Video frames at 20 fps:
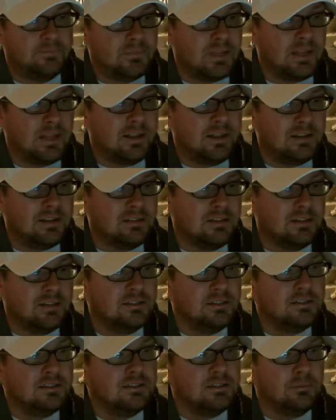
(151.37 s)
I'd like to
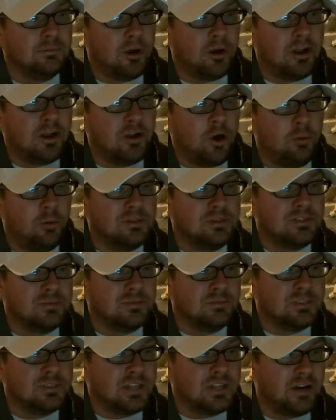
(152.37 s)
break open some
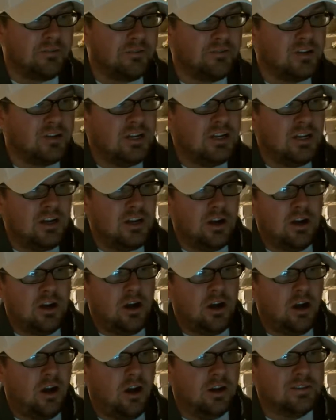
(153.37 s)
stuff
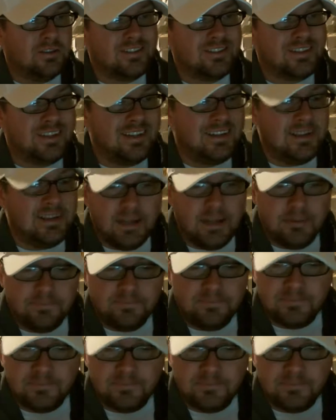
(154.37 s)
on Sunday.